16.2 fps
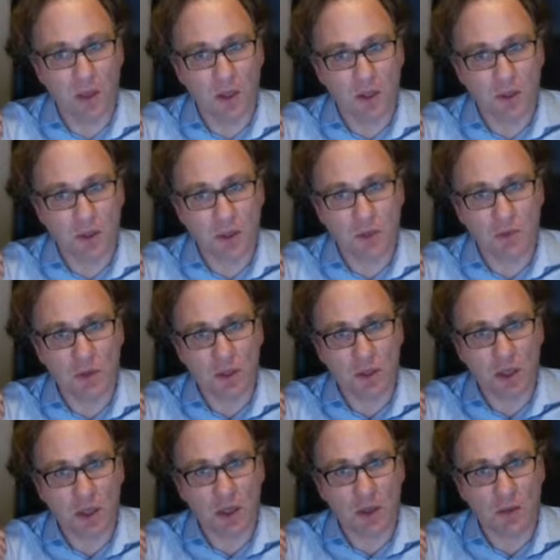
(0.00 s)
So this was
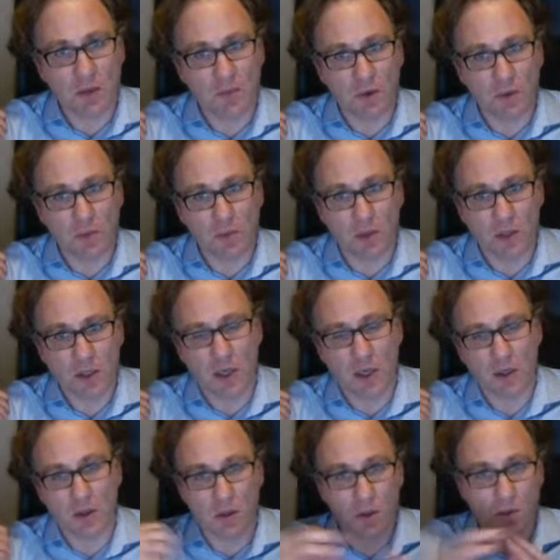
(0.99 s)
taken from a
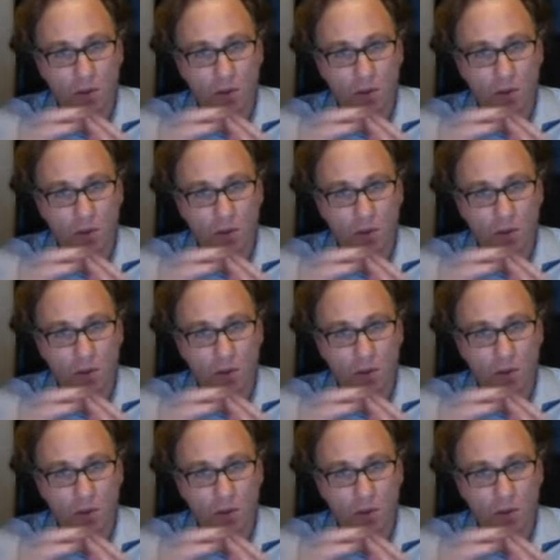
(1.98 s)
site on